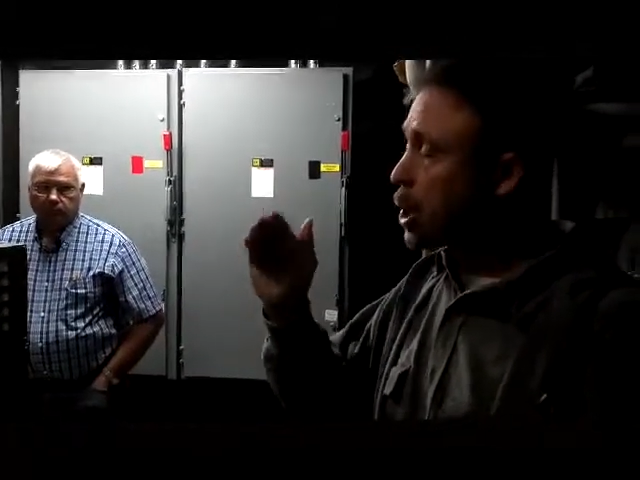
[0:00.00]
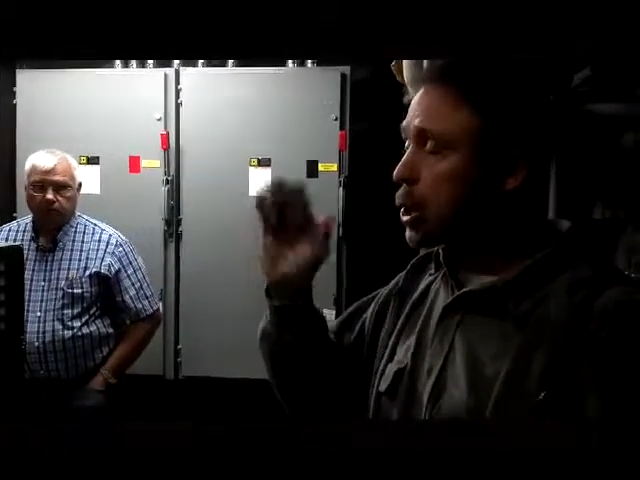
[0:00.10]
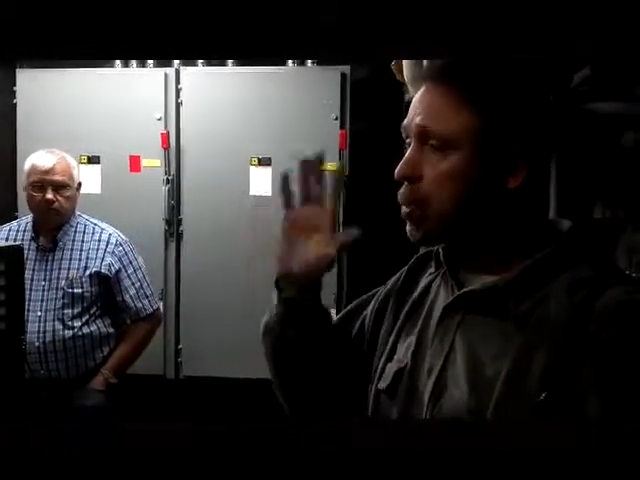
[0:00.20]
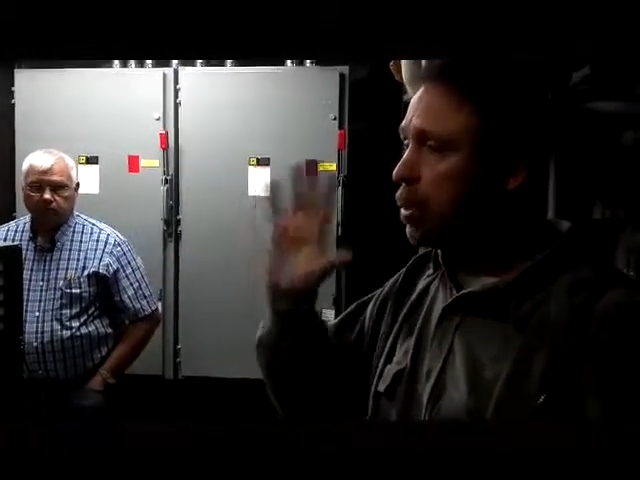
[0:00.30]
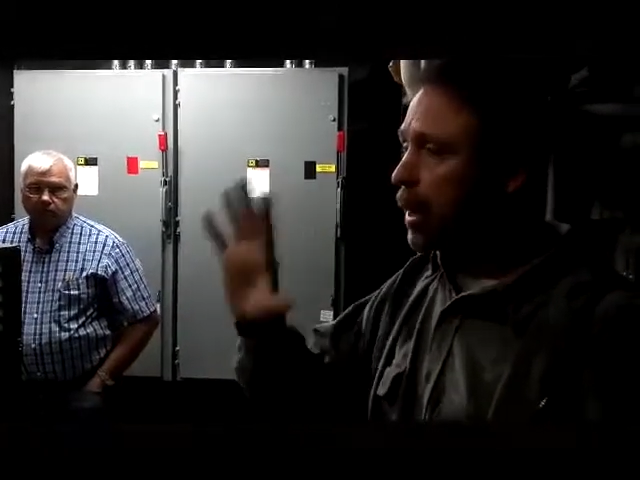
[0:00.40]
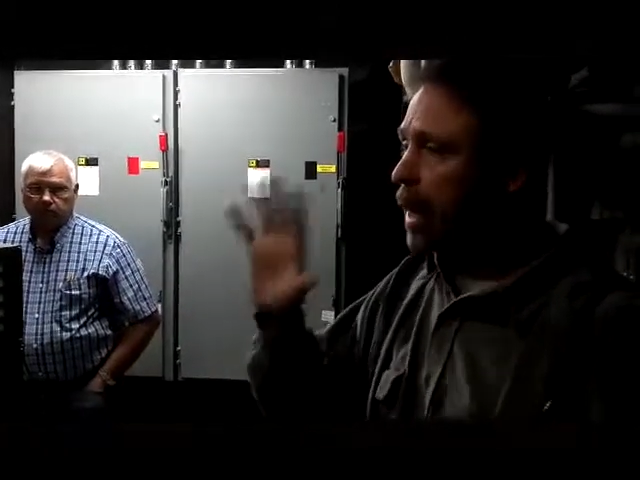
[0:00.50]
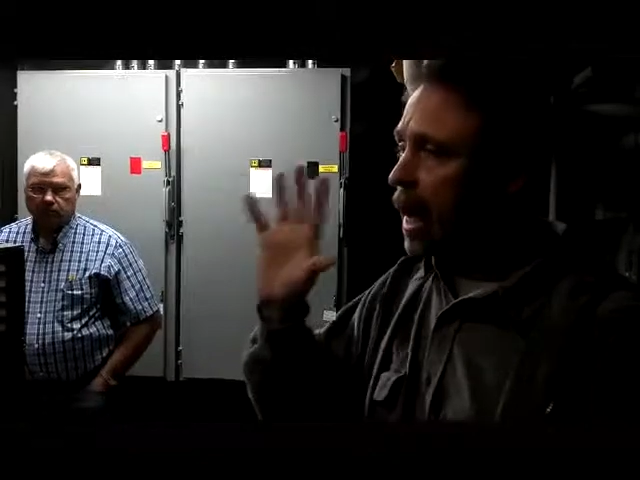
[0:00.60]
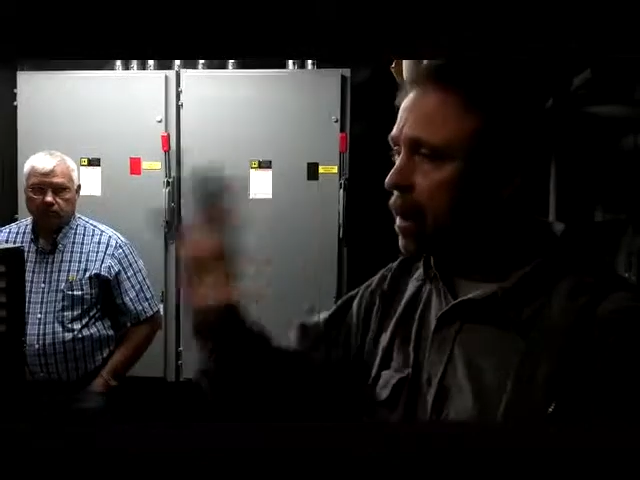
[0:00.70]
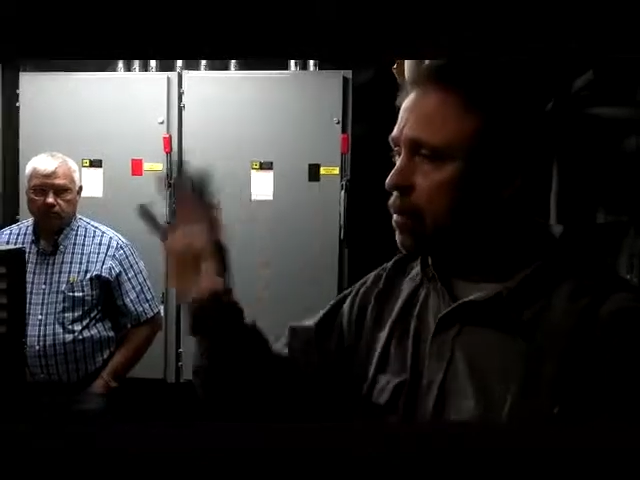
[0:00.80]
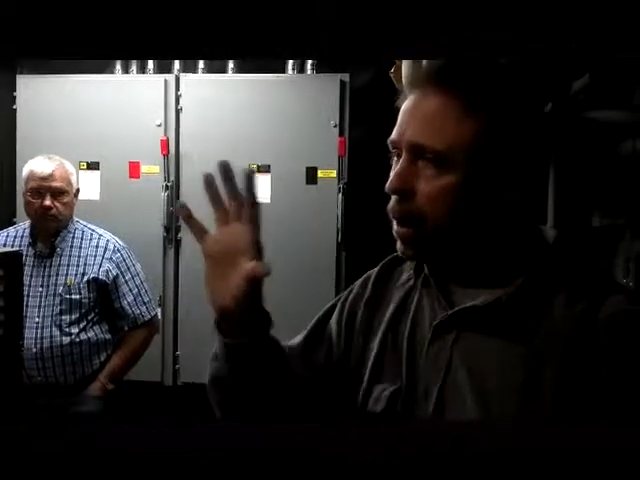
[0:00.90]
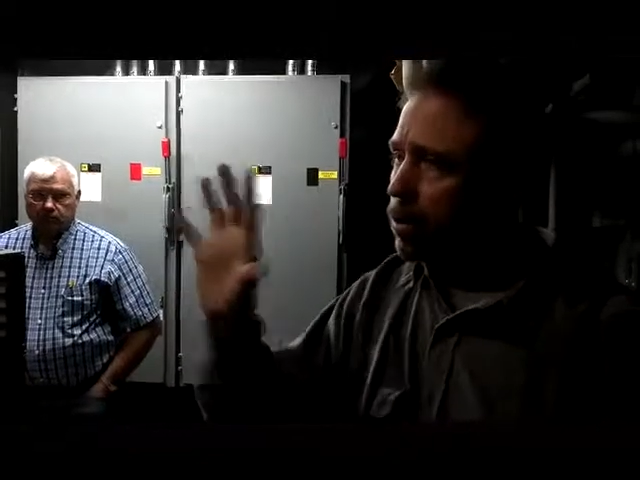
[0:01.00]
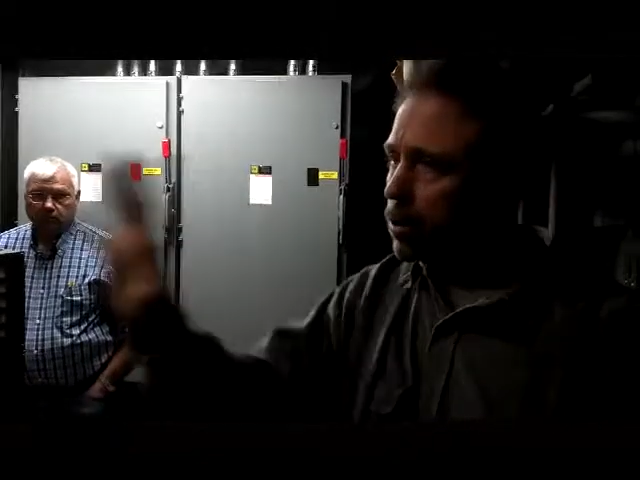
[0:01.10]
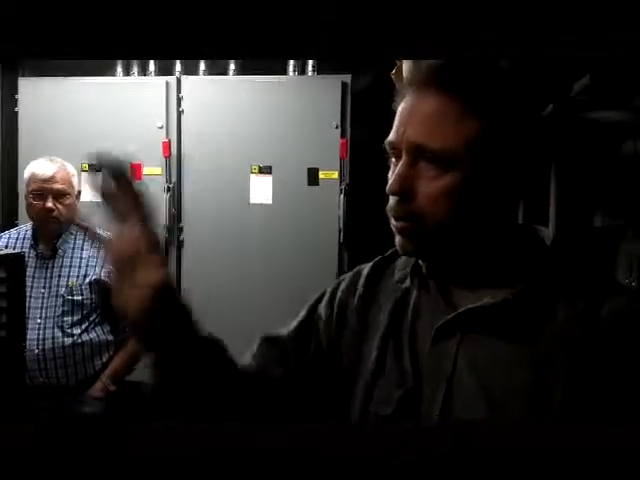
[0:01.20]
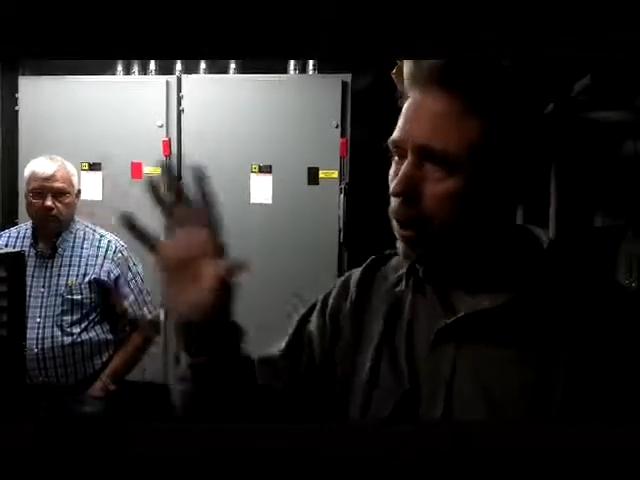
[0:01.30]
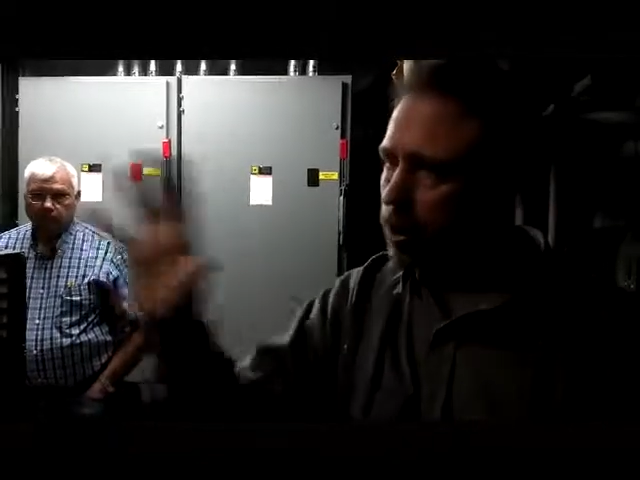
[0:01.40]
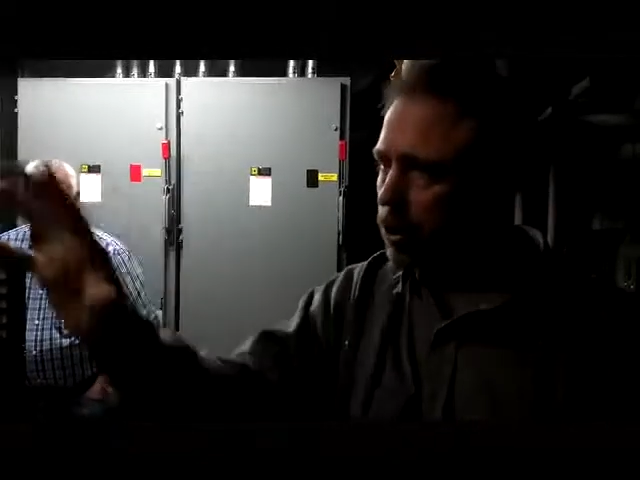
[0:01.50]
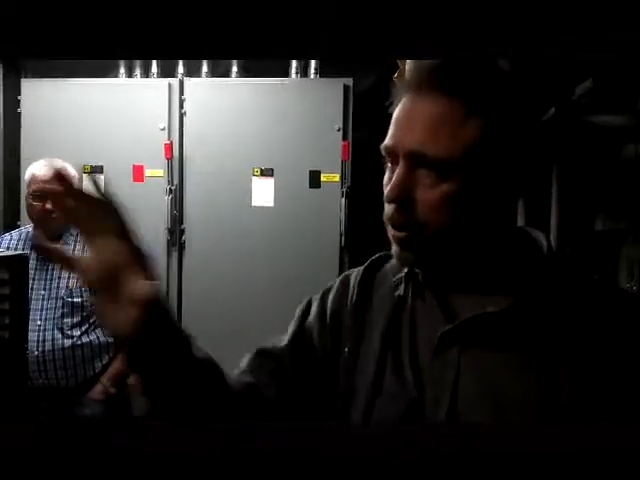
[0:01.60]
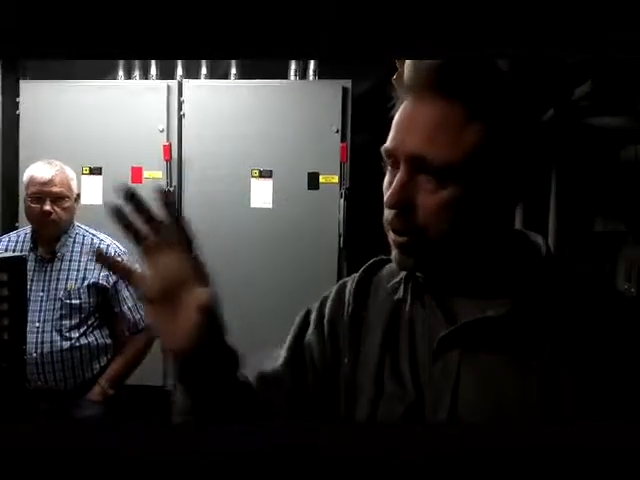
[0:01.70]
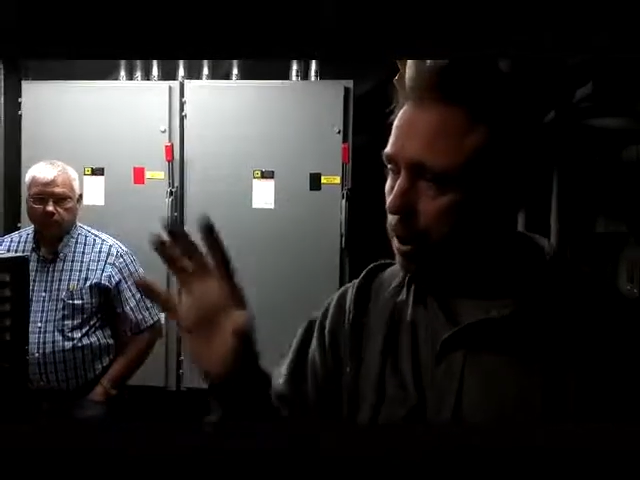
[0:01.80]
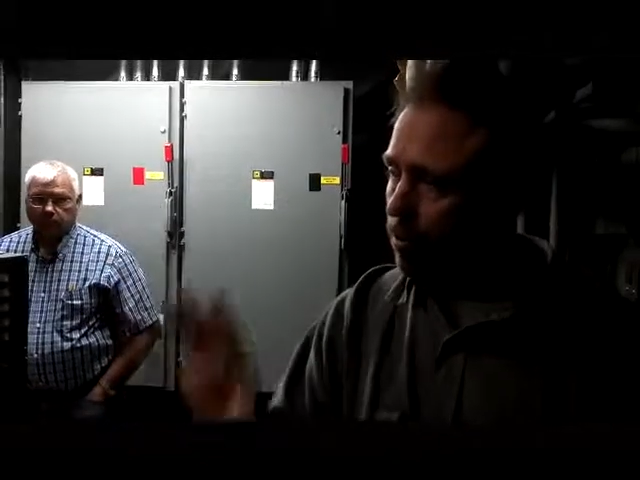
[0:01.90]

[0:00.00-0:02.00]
you're putting 8 pounds of pressure instead